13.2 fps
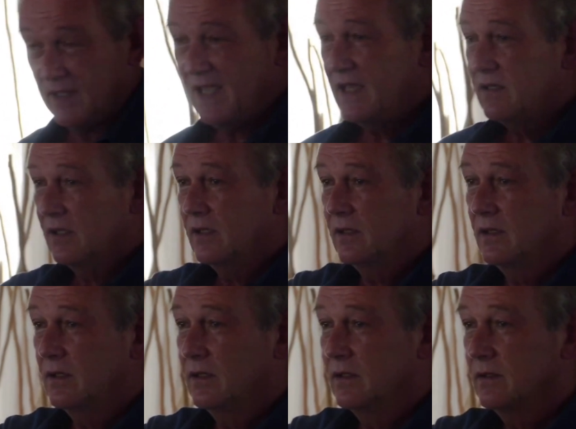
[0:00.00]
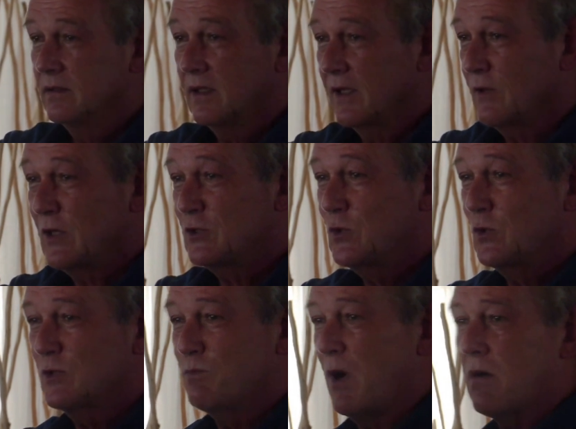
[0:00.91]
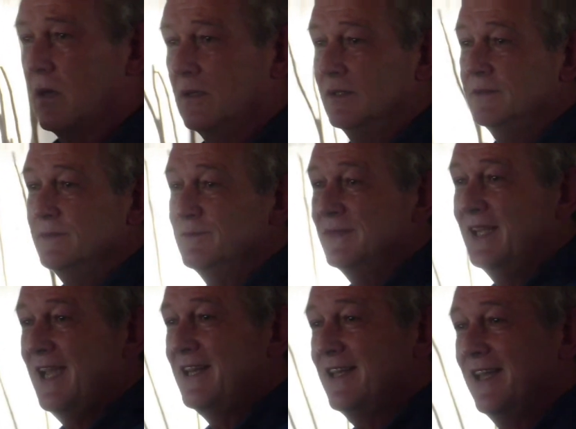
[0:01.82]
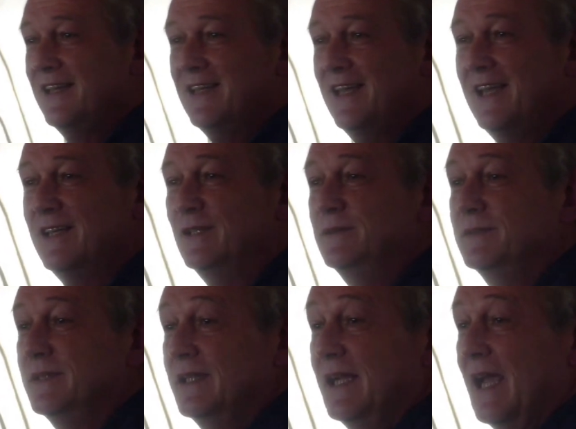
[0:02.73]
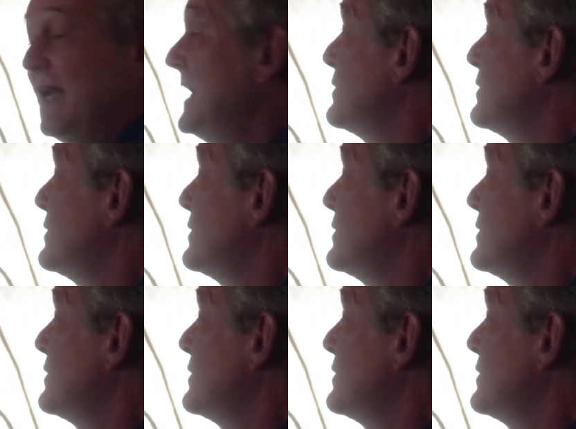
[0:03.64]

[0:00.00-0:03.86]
Ed, I oh, didn't use book. Ed, Ed, Ed, and